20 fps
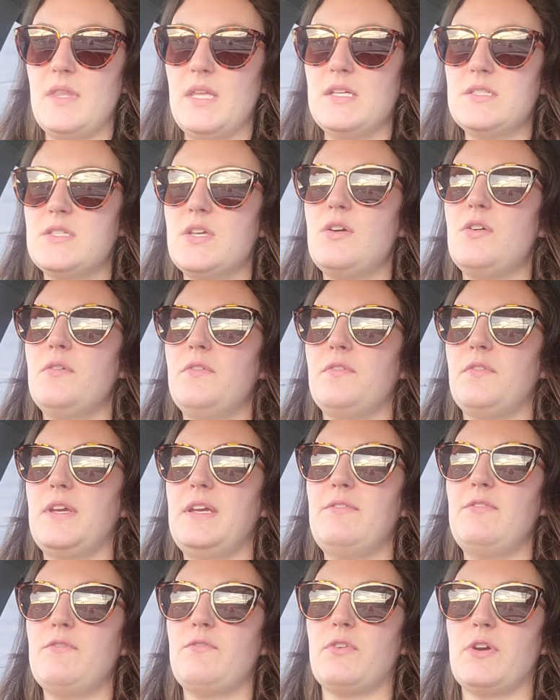So
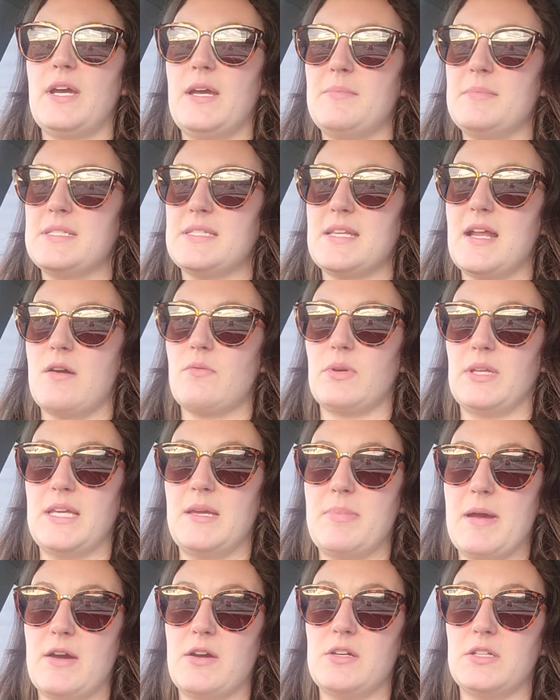even for him, it's not really
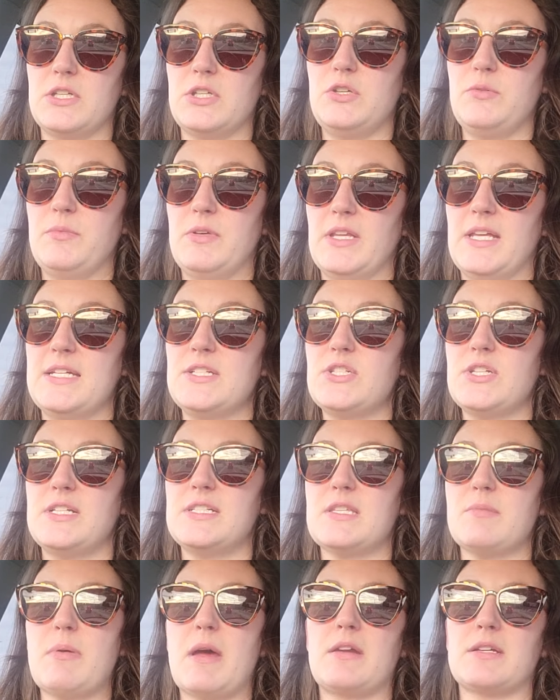about accumulation,
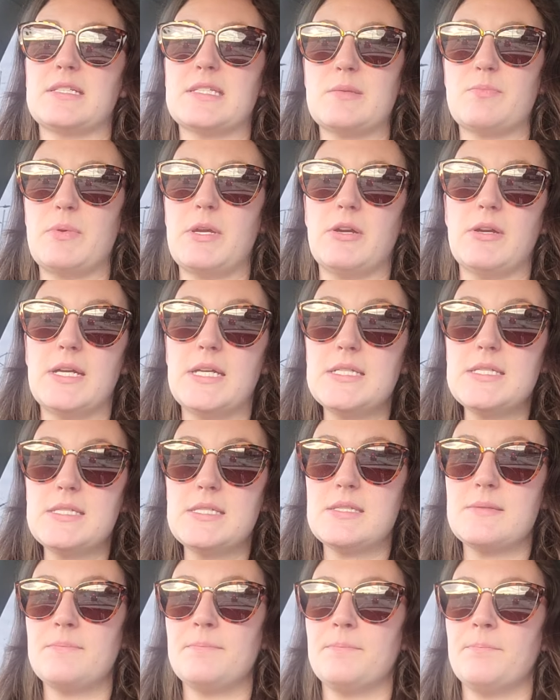it's about
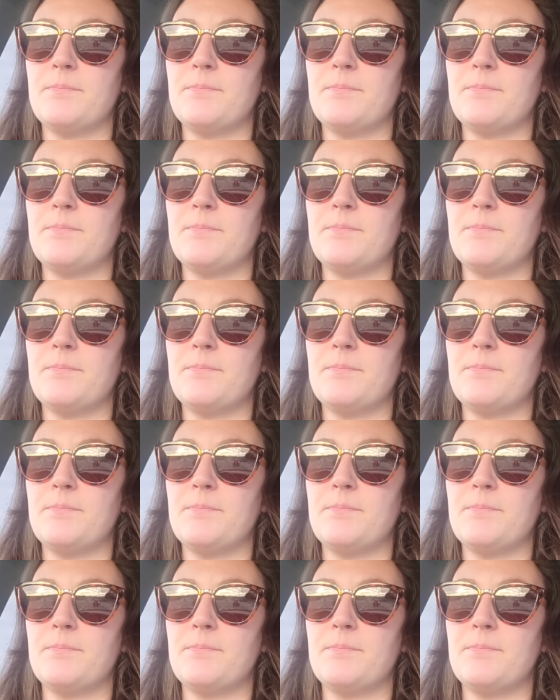experience.